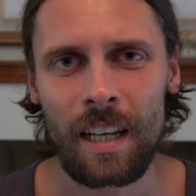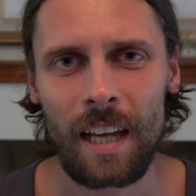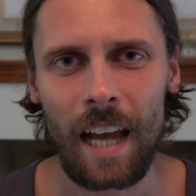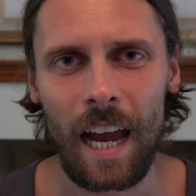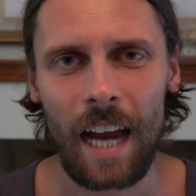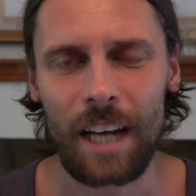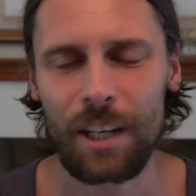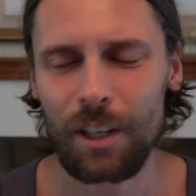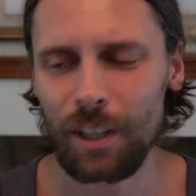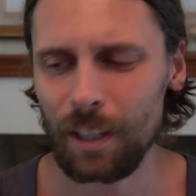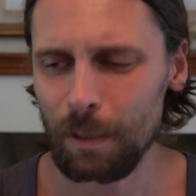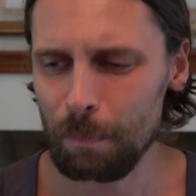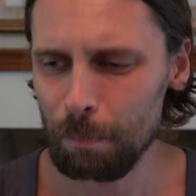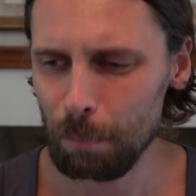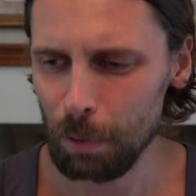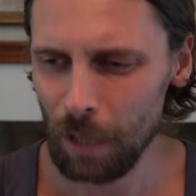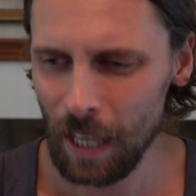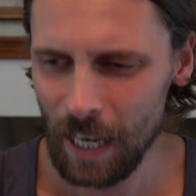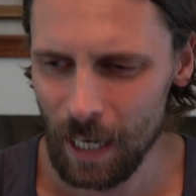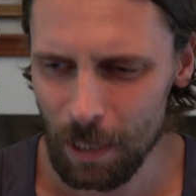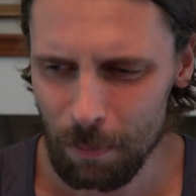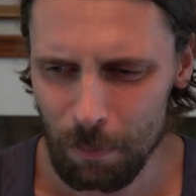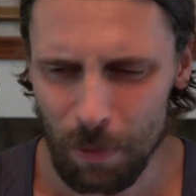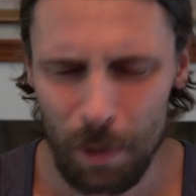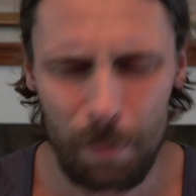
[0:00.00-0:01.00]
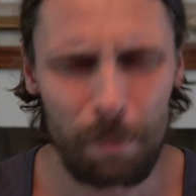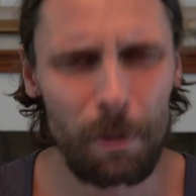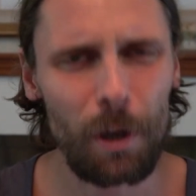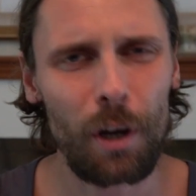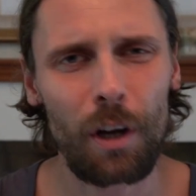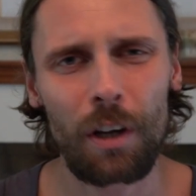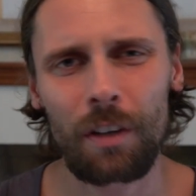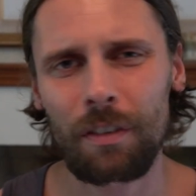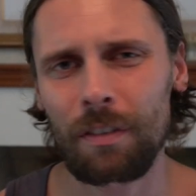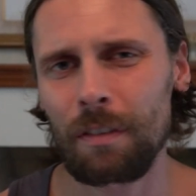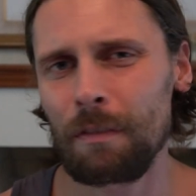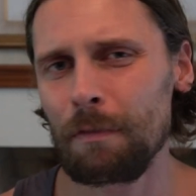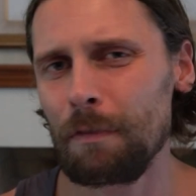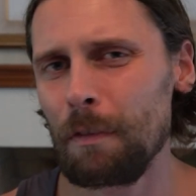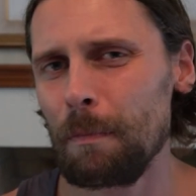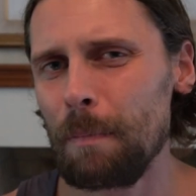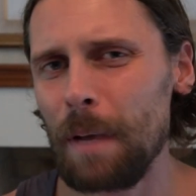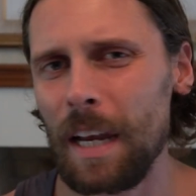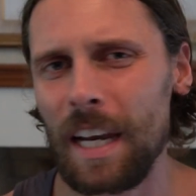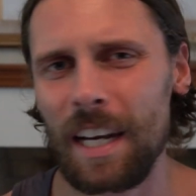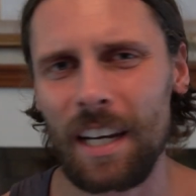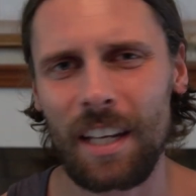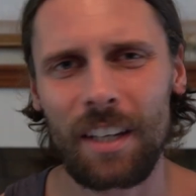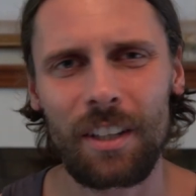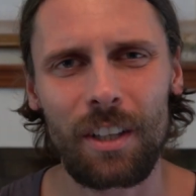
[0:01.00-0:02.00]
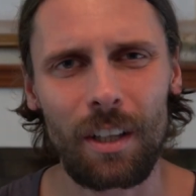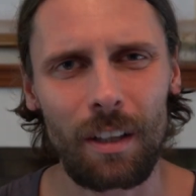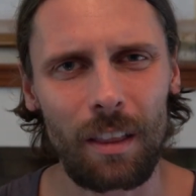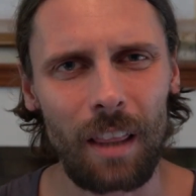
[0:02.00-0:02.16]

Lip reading: and you can blame the person for being in your